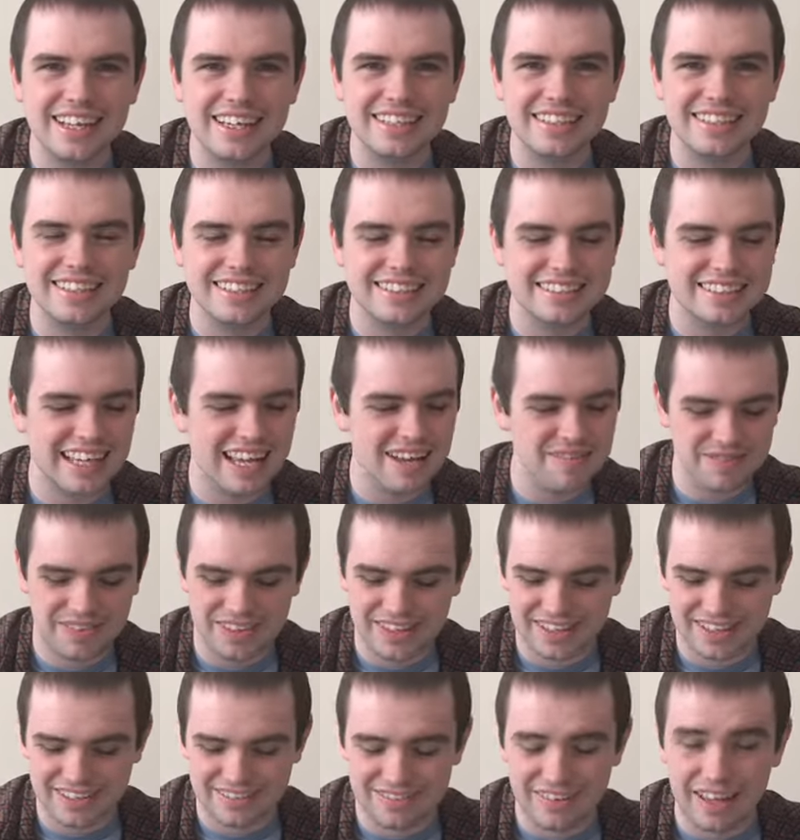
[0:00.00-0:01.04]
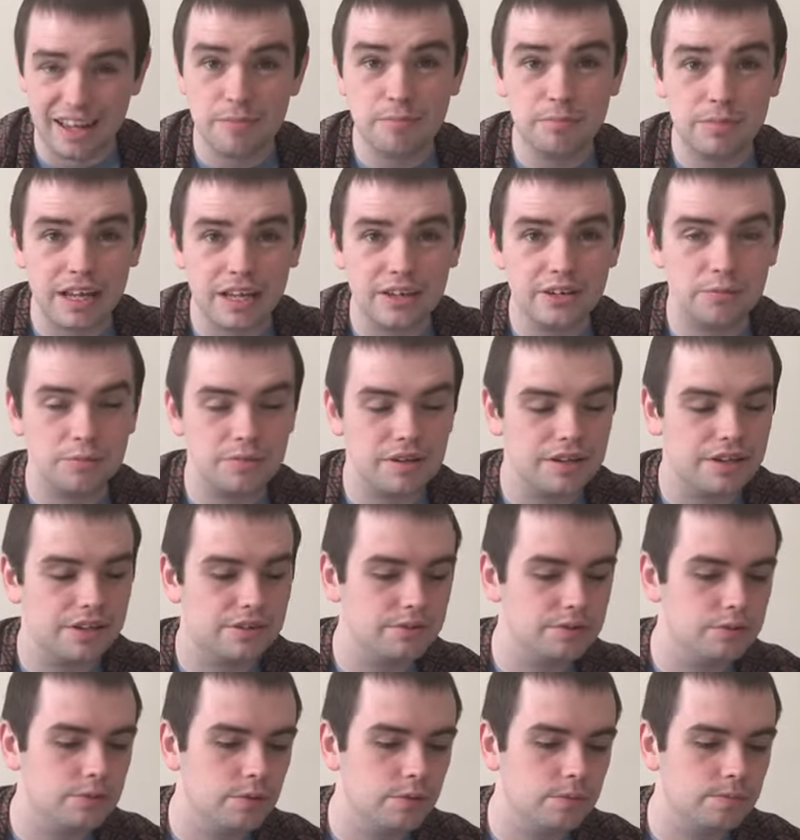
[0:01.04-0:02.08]
guitar player and piano player
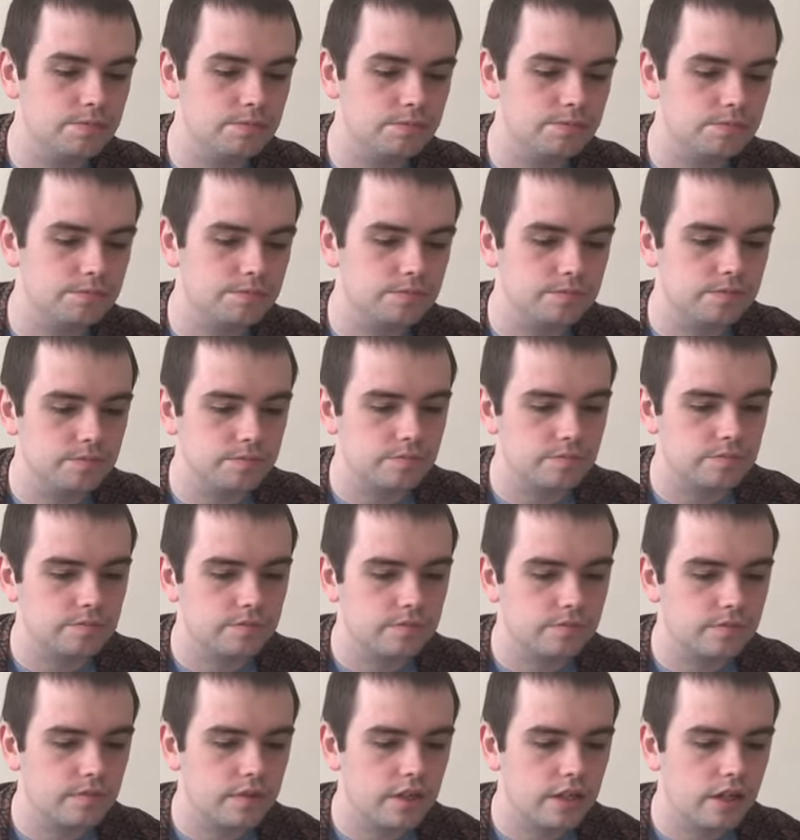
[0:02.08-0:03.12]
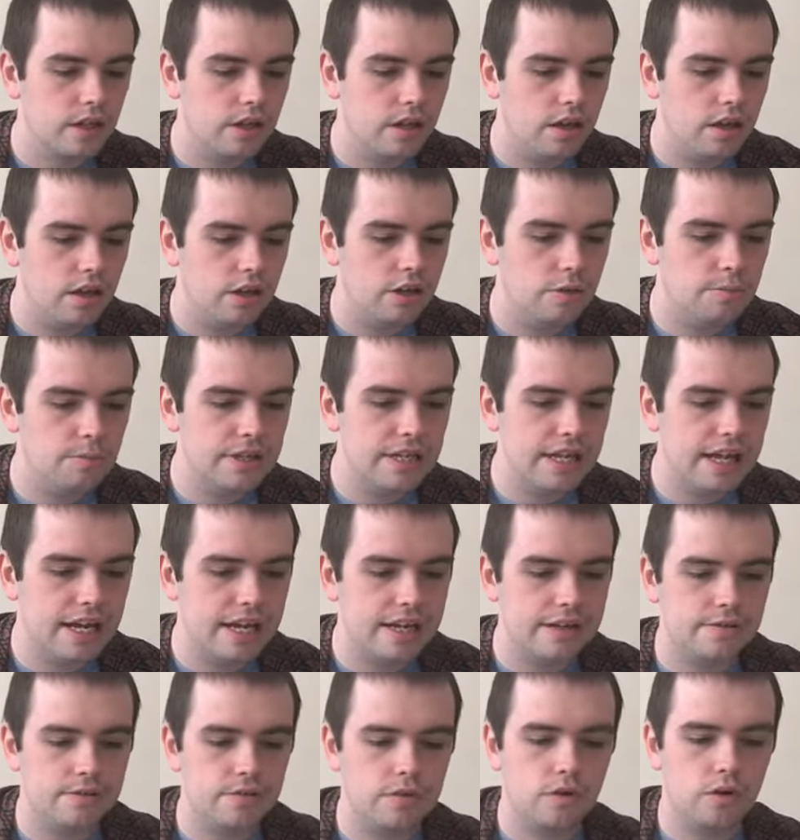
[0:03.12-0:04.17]
as well. Number
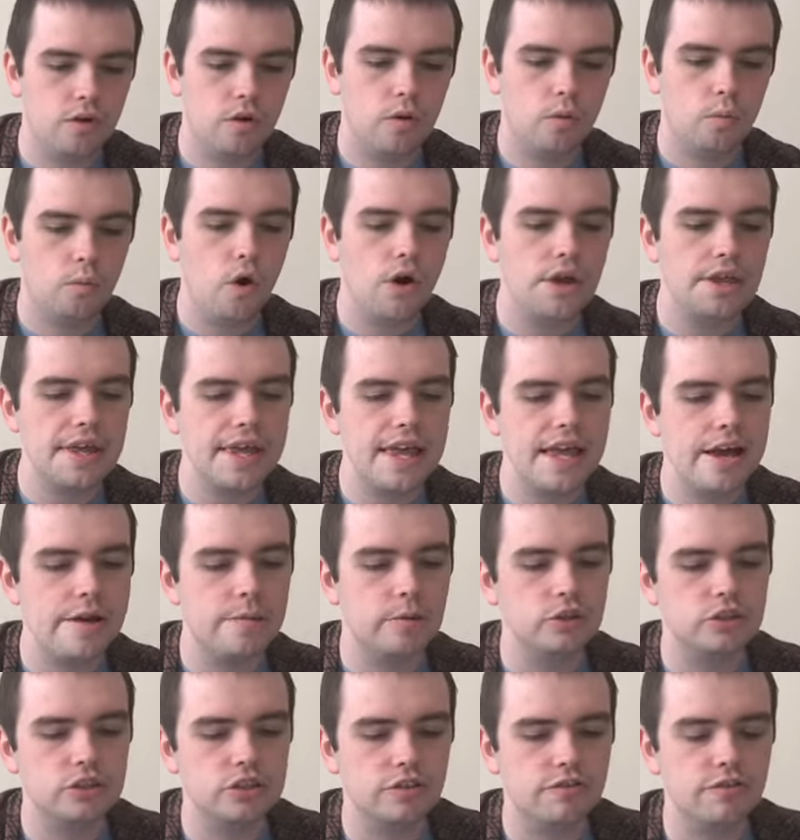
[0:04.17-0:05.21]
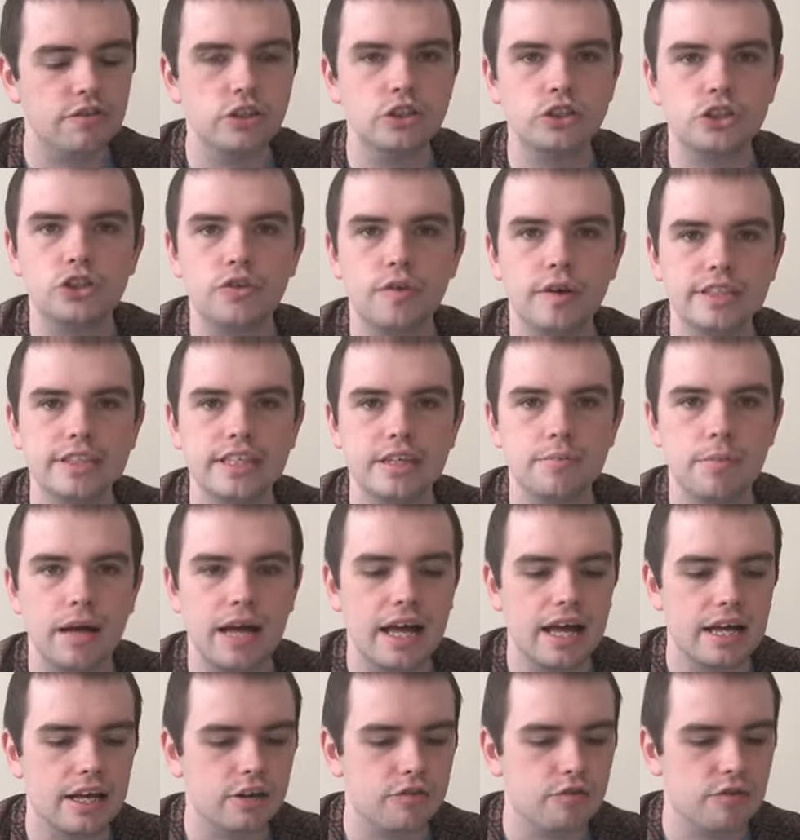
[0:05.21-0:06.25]
9. What year was the first Jurassic
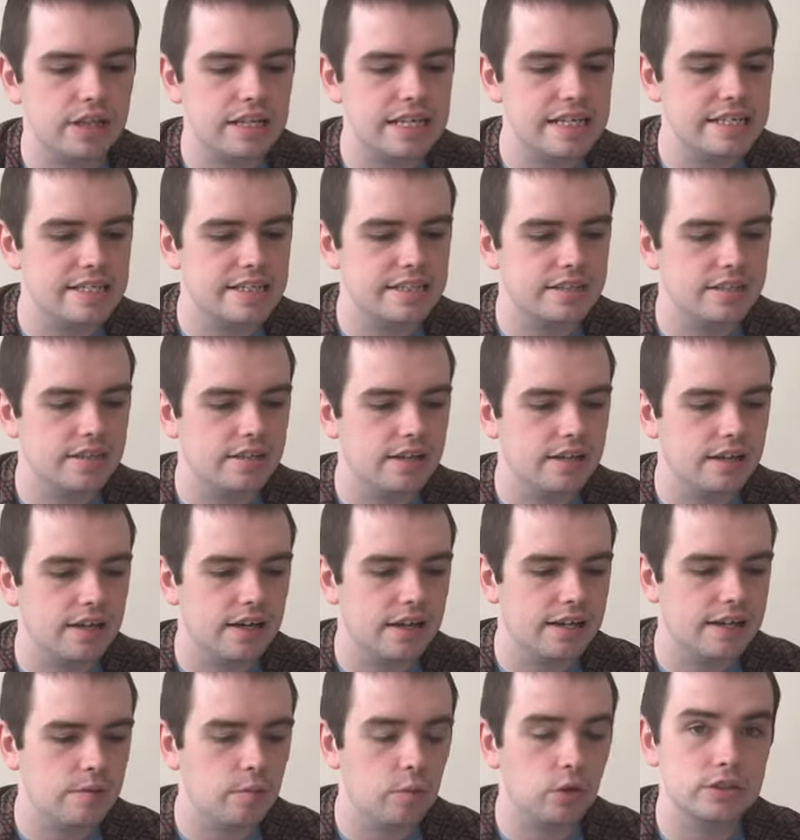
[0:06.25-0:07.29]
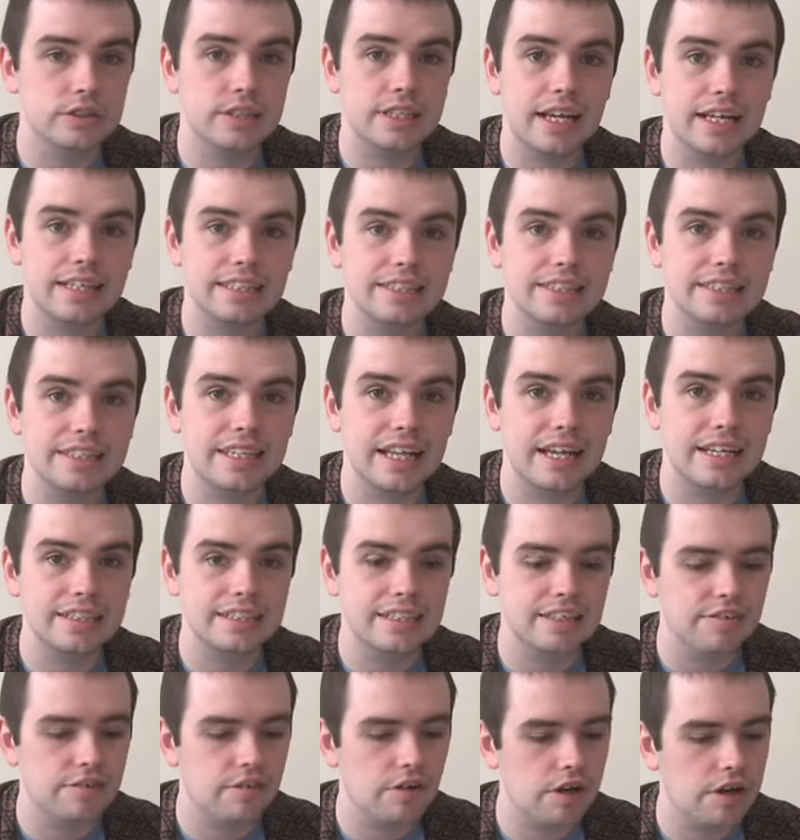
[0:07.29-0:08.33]
Park released? And it was
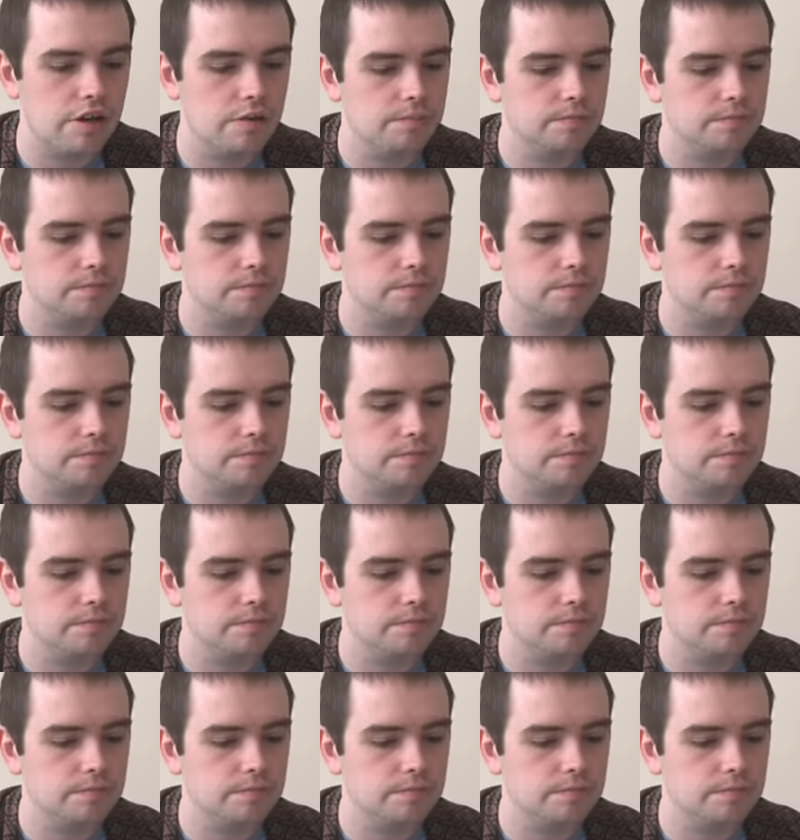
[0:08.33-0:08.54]
1993.